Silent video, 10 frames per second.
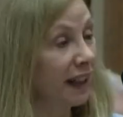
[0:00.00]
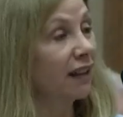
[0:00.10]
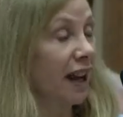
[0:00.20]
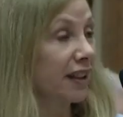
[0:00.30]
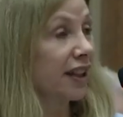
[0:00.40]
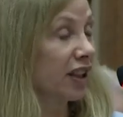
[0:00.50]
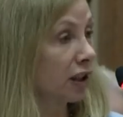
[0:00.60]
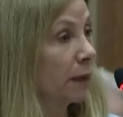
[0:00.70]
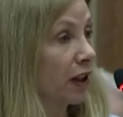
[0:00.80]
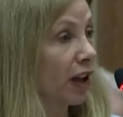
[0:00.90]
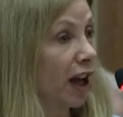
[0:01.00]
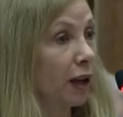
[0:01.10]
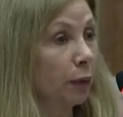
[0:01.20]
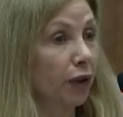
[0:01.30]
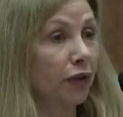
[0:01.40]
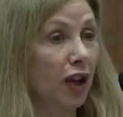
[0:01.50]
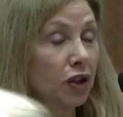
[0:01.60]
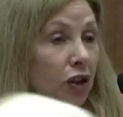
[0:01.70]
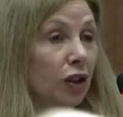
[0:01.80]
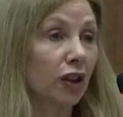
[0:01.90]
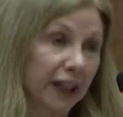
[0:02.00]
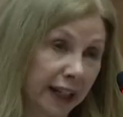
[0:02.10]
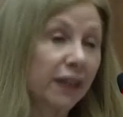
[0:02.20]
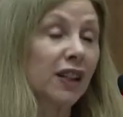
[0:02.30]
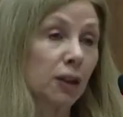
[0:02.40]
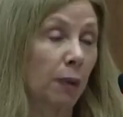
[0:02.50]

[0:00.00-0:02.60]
licensed mental health professional in this